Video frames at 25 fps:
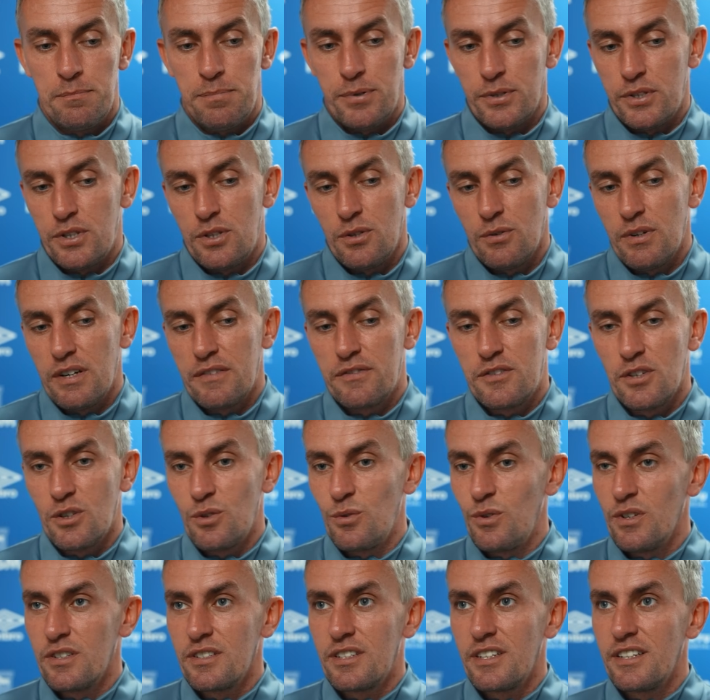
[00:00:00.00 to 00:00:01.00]
But you have to
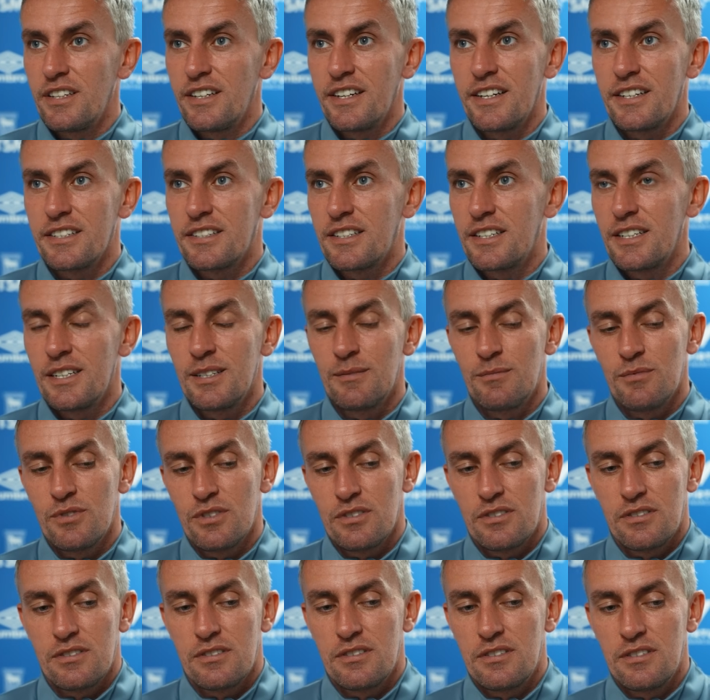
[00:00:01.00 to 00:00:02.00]
go on to the next game.
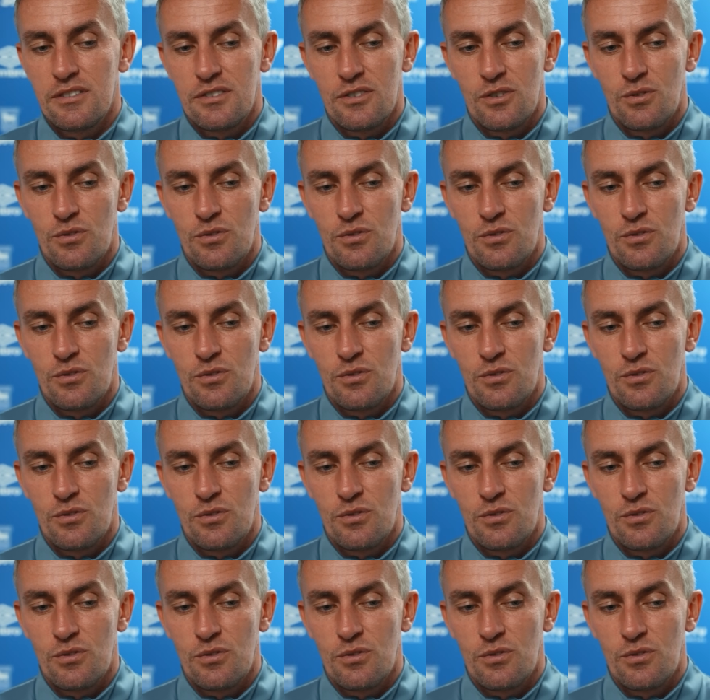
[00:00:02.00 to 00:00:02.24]
There's